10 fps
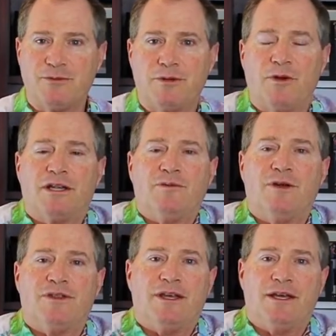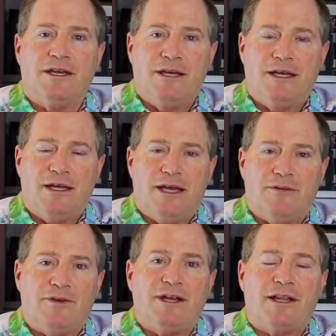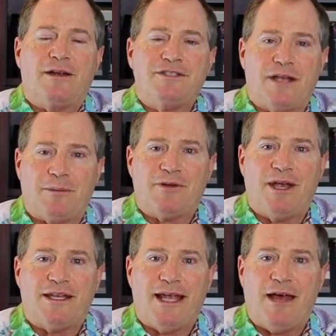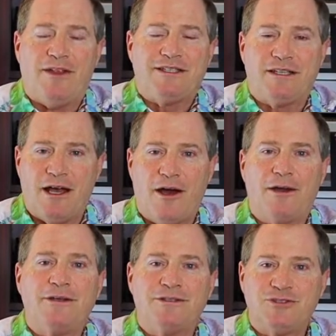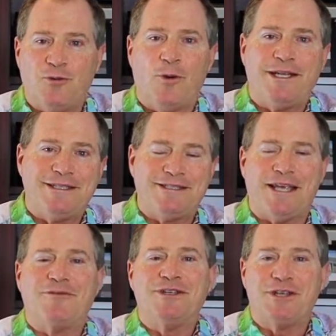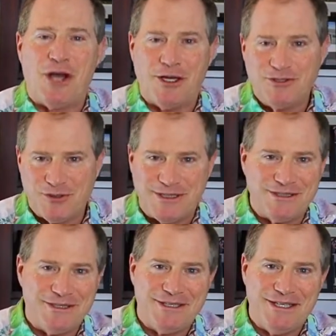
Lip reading: We're working with a very large company right now that's in 127 countries,